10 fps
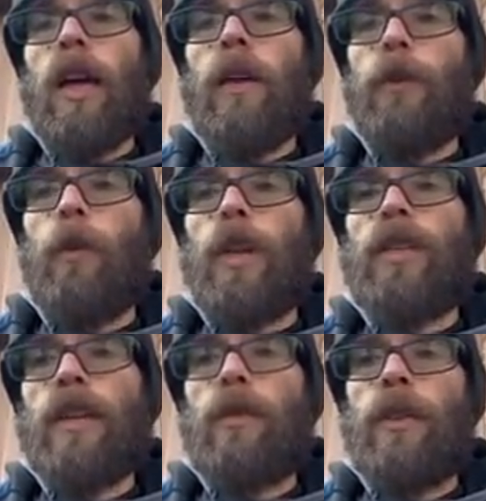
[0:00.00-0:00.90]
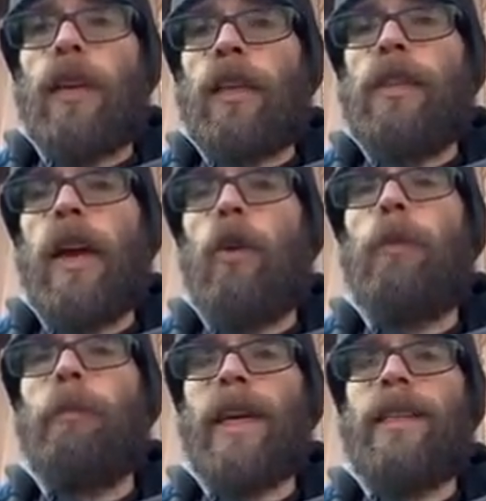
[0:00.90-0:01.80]
wish, that sort of thing, to help
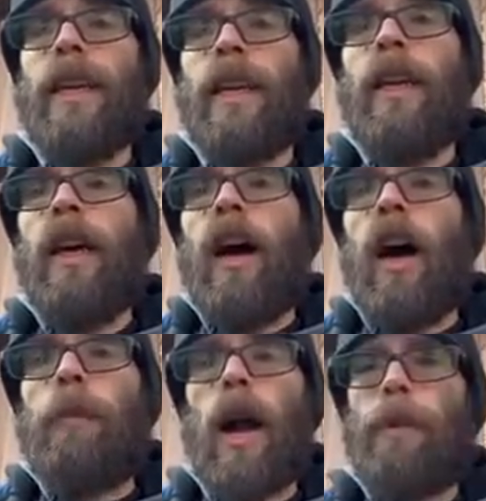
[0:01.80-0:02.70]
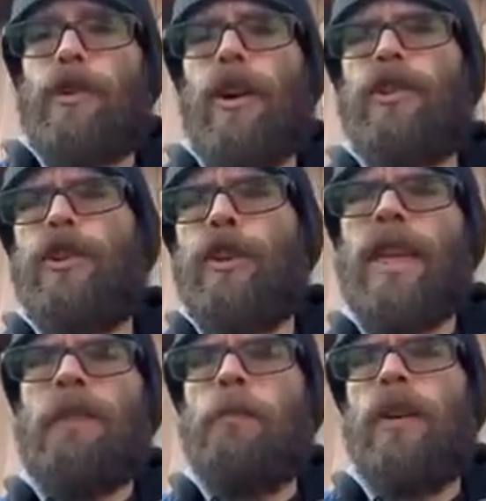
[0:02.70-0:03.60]
maintain a proper structure. You can
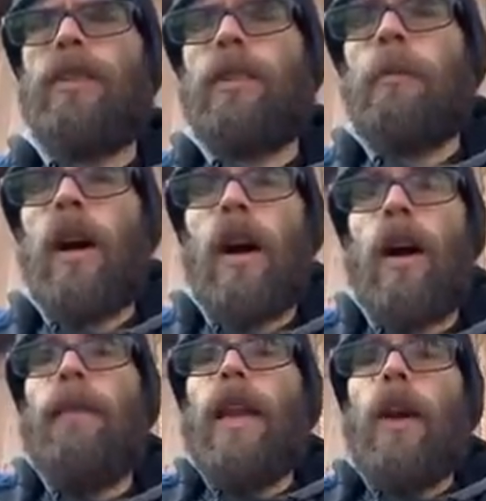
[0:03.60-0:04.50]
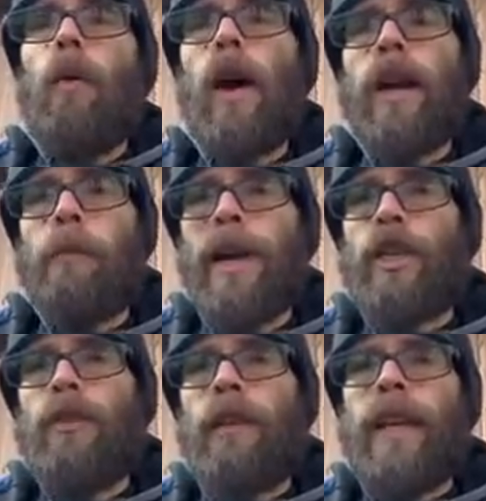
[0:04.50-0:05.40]
even put some wire mesh
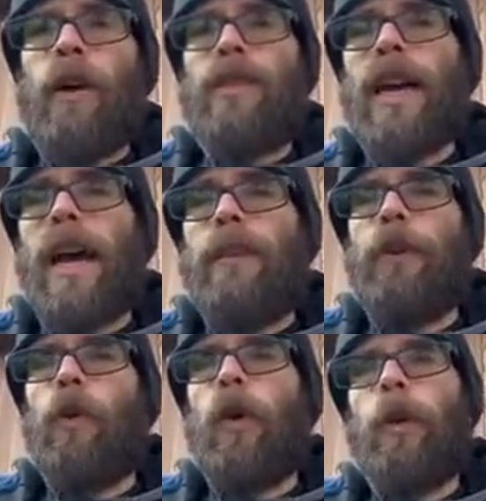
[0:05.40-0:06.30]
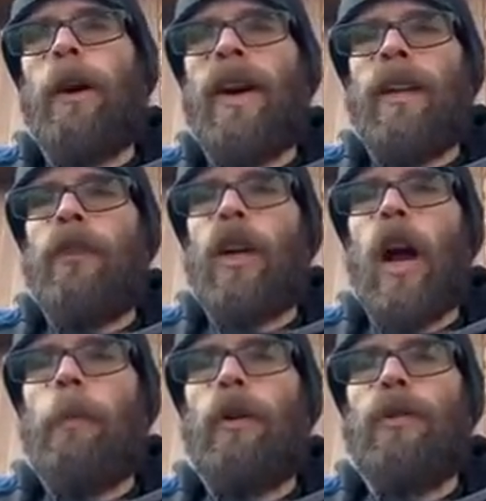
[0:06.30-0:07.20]
around the outside if you're worried about any of your
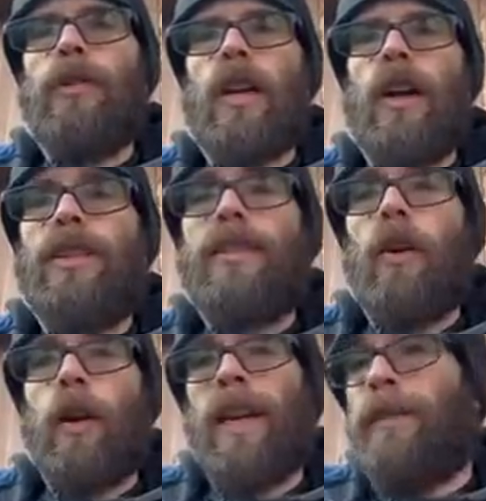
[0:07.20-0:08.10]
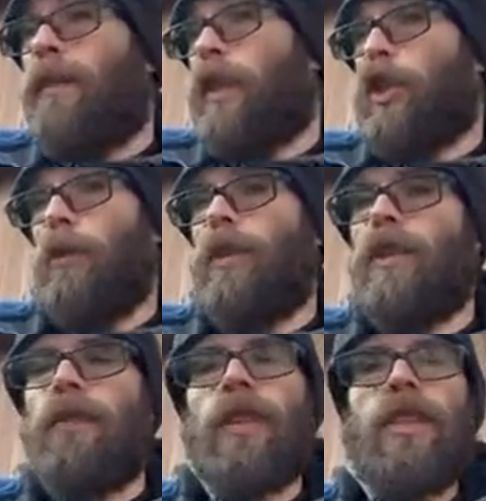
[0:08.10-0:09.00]
compost or any of the juices
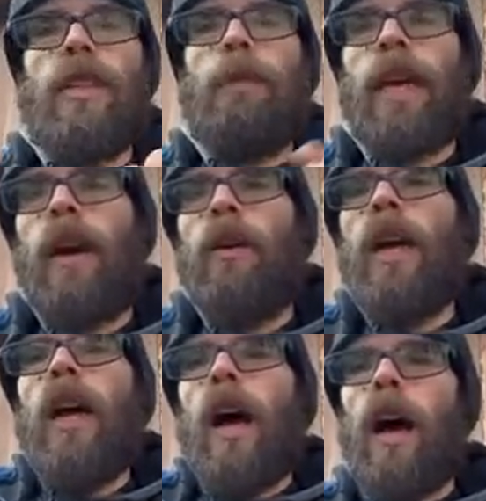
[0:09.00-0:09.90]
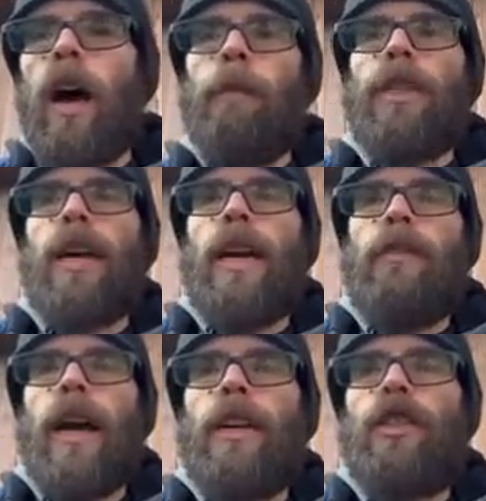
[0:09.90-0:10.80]
even seeping out on the side of
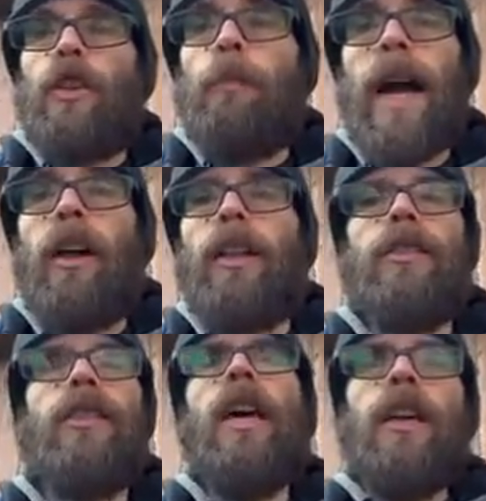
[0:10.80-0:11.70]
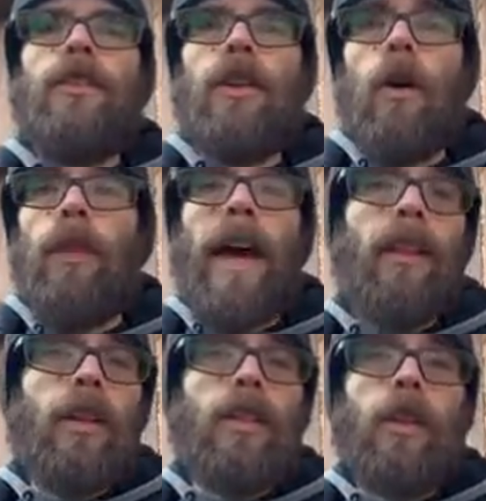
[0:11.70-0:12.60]
actual pallets. So that
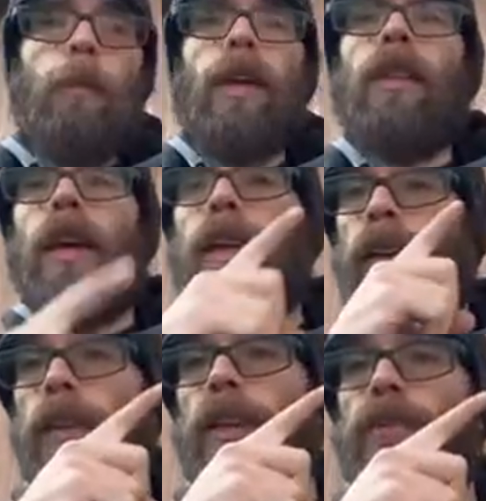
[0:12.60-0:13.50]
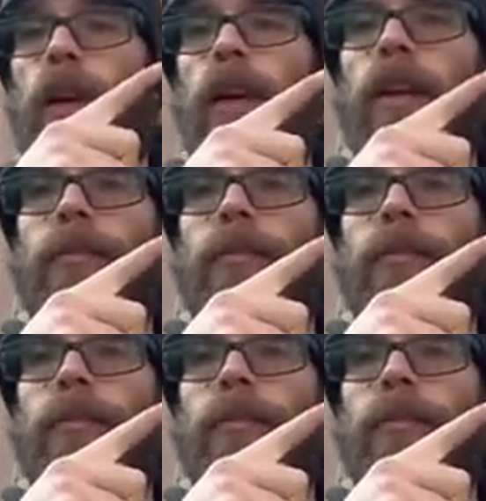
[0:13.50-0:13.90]
looks a little bit like this right here.